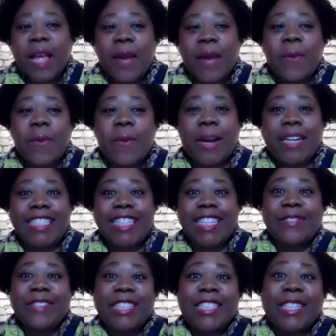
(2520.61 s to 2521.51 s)
what
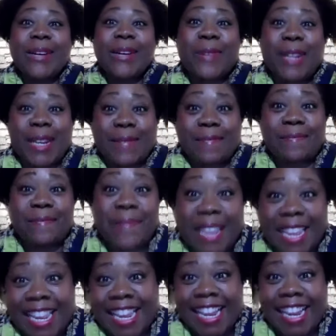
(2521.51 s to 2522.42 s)
TV show would it
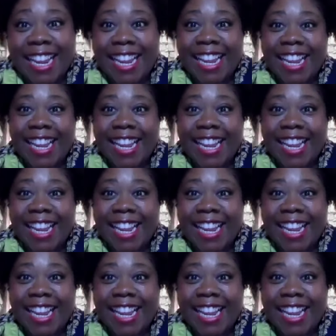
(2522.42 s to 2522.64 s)
be?